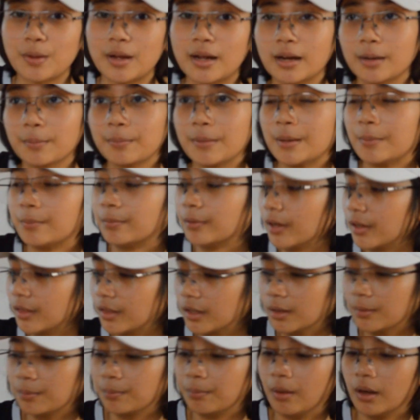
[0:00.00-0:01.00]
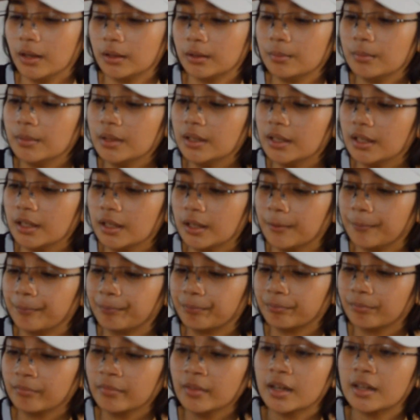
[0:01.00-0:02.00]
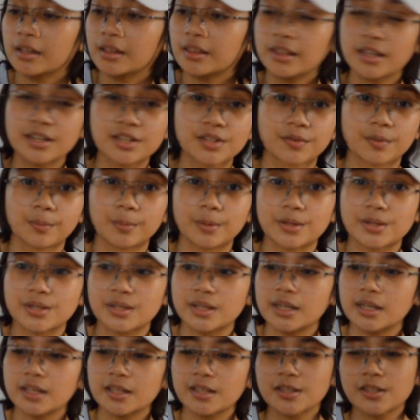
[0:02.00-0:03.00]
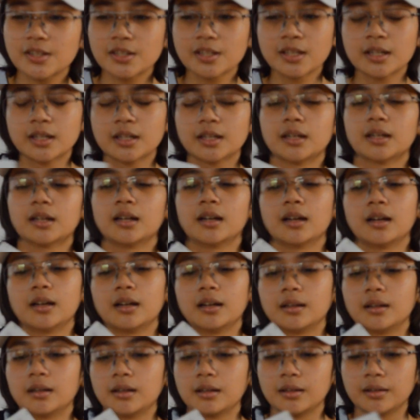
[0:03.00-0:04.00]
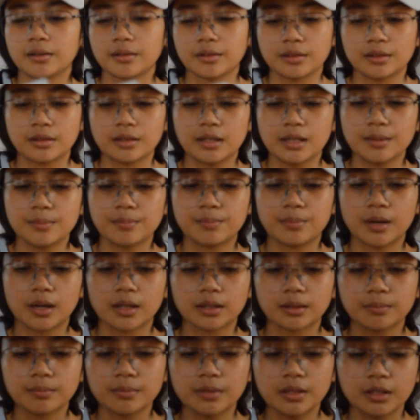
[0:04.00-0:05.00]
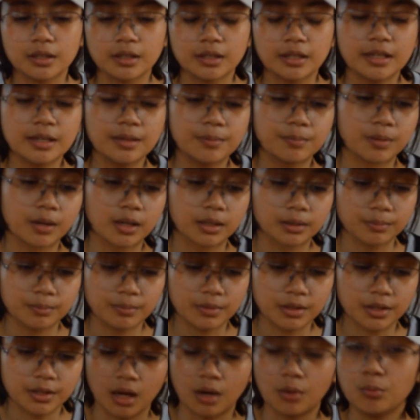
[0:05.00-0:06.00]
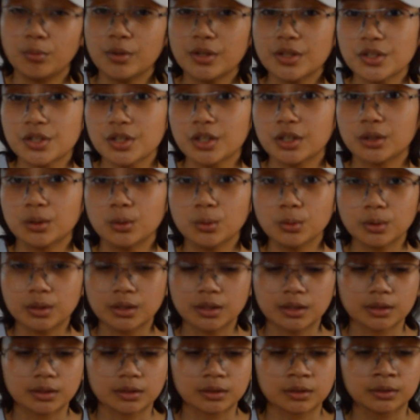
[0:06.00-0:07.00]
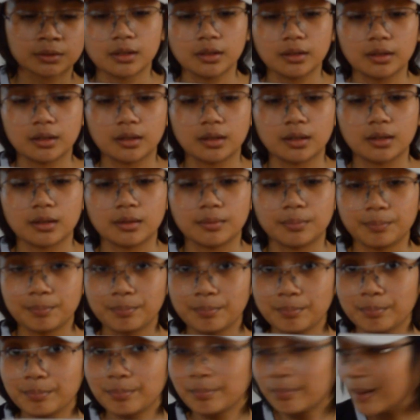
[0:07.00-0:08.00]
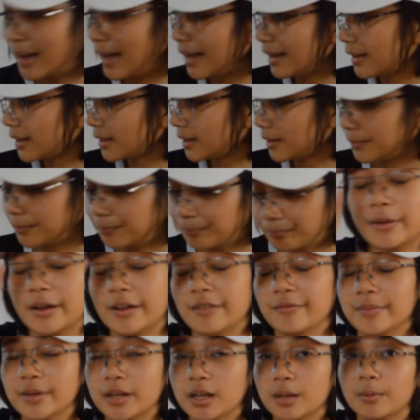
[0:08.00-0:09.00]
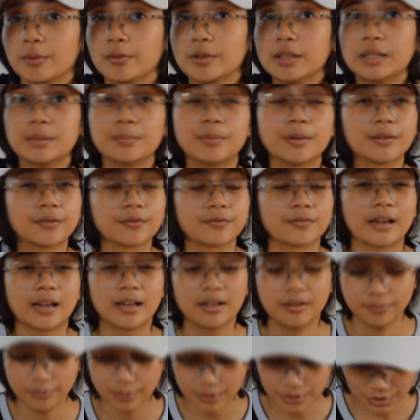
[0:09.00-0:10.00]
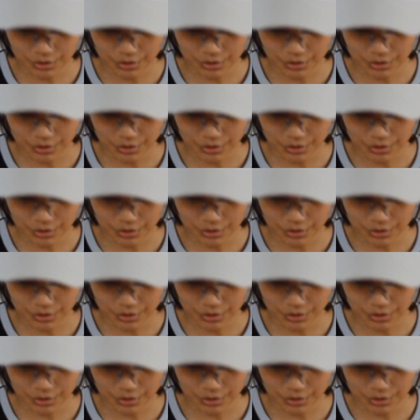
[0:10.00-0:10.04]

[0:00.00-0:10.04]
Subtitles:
back, my brother bought me this from the States. He bought me a Winsor Newton palette. I've become a really big fan of